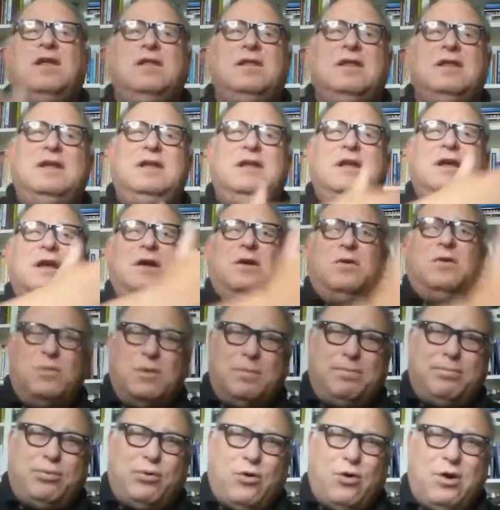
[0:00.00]
the
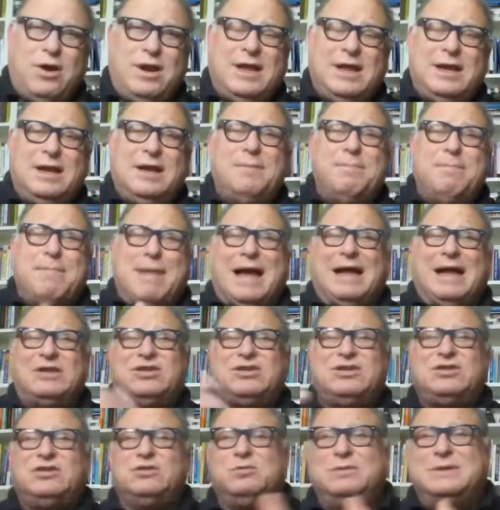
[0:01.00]
reporting
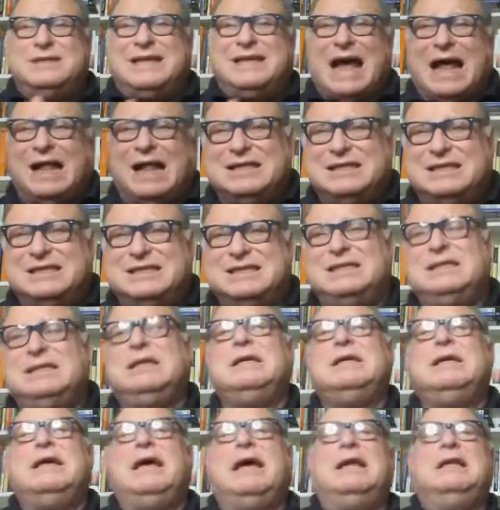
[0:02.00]
match the reality?
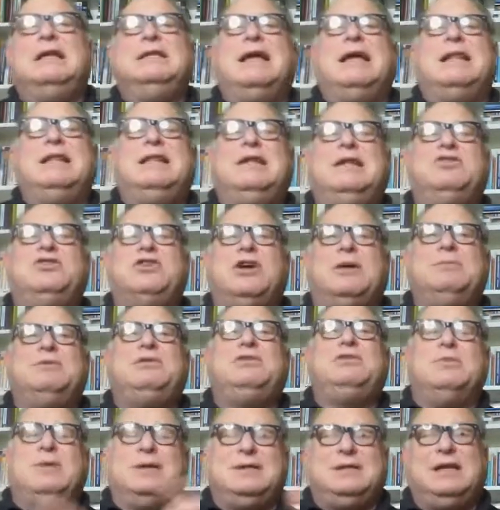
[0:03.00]
And their job
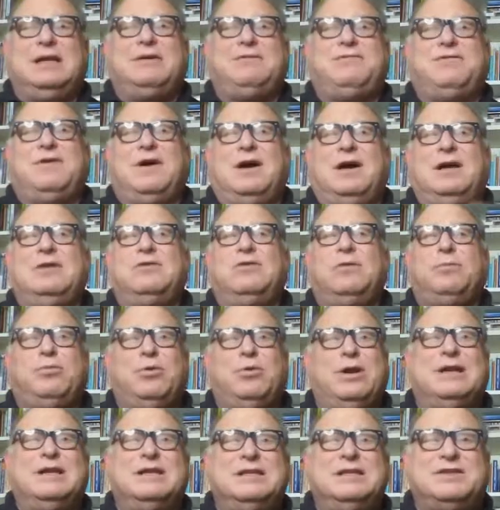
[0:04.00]
is to identify and
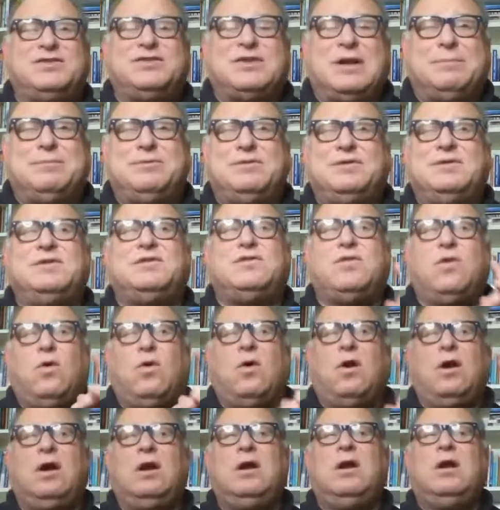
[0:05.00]
report any discrepancies,
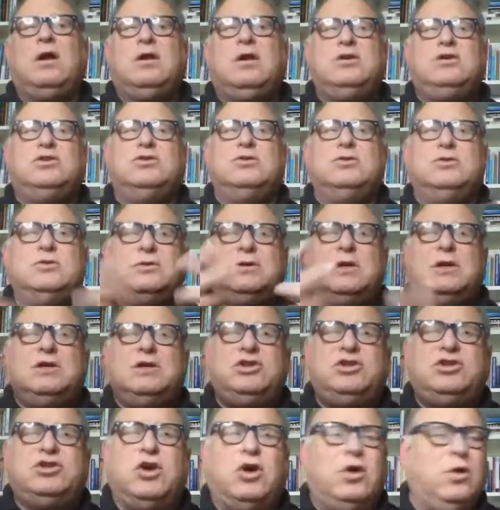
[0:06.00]
or to
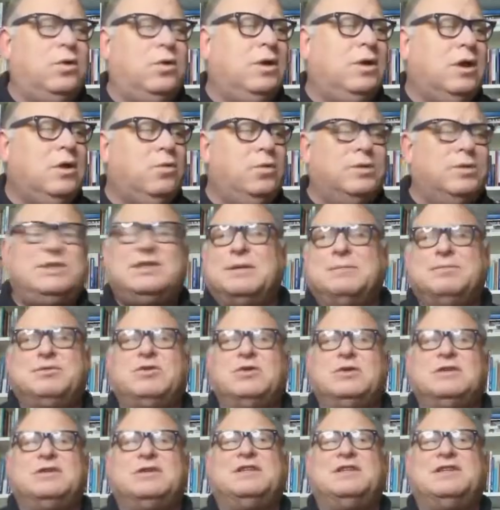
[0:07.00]
show with some
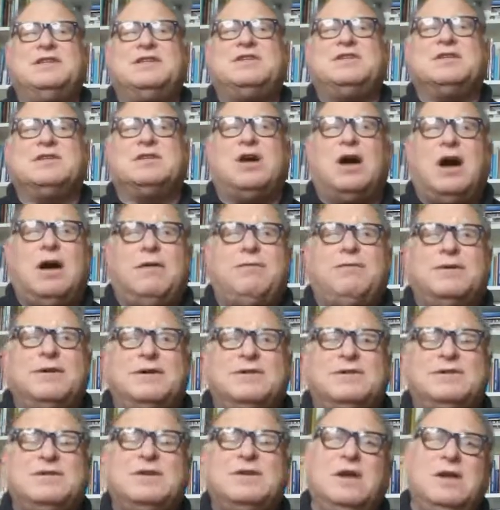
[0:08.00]
sort of statistical
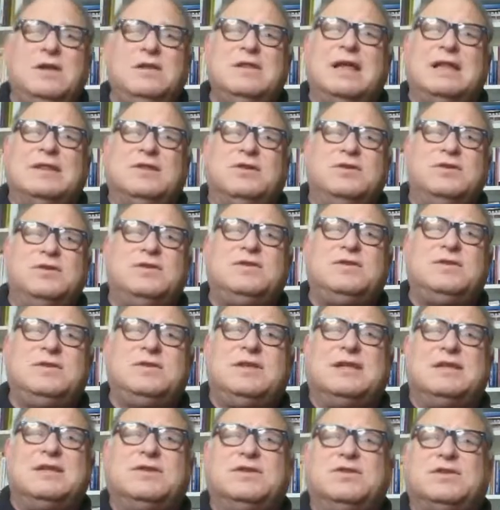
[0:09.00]
confidence that
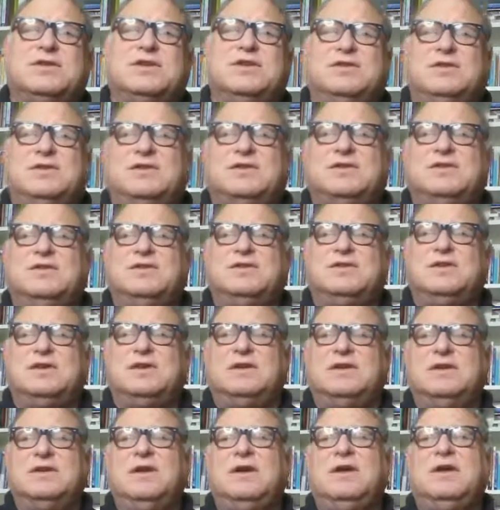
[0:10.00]
there's
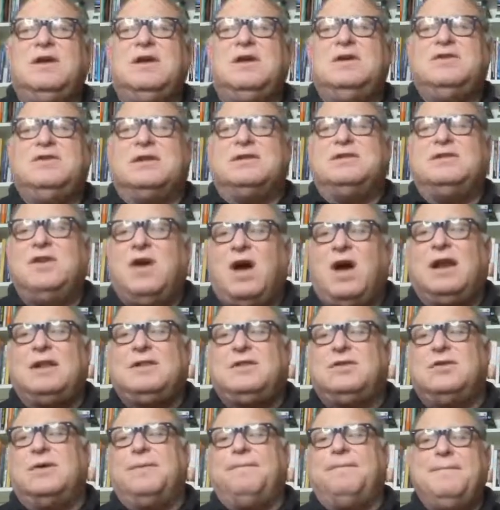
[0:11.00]
consistency. That's the
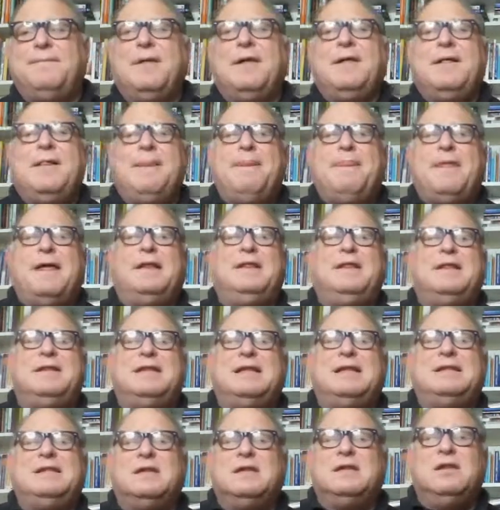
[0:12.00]
auditor. Then
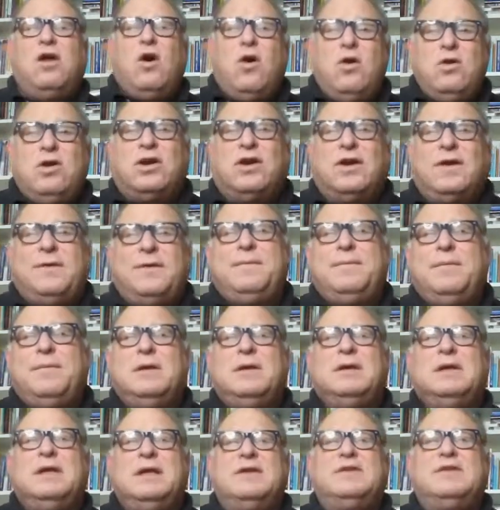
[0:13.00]
the loader
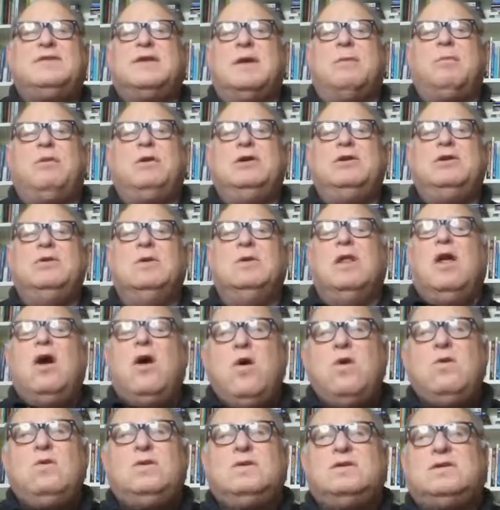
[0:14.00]
is someone who
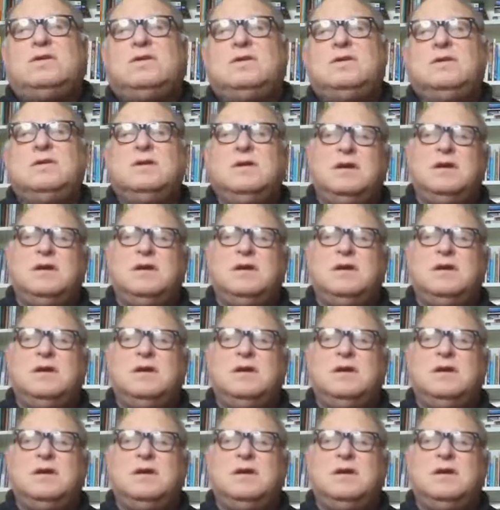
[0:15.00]
loads